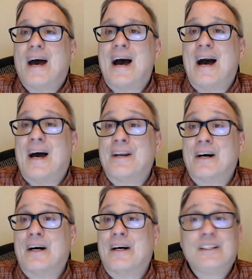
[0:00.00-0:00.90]
And
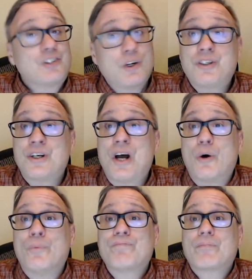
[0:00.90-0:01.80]
it's good to
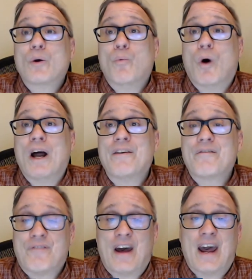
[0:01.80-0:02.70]
know what
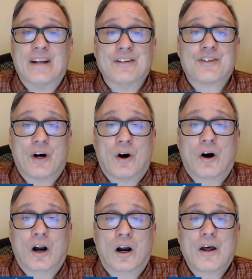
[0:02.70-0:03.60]
fans
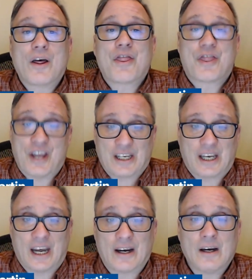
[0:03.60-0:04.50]
are
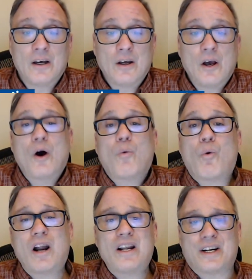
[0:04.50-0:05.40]
thinking.
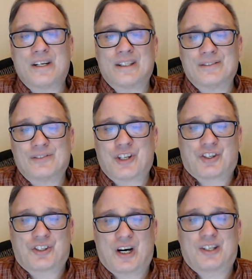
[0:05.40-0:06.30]
Wanted to
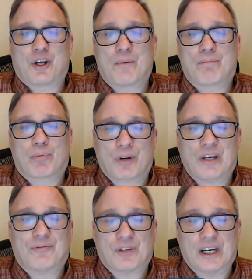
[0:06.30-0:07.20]
just touch
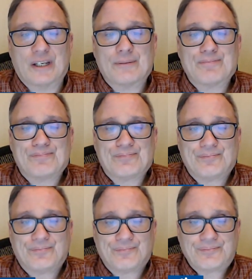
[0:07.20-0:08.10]
briefly
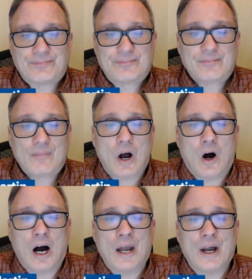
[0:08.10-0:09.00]

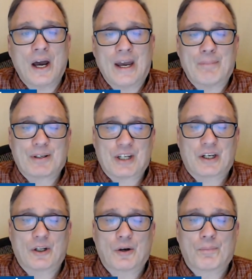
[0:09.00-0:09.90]
on a
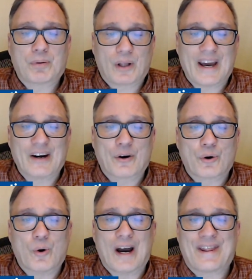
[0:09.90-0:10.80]
particular player
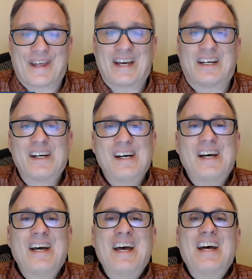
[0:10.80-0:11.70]
who I think
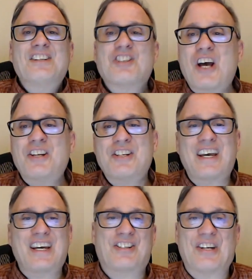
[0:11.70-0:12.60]
just
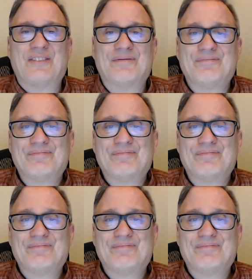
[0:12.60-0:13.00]
isn't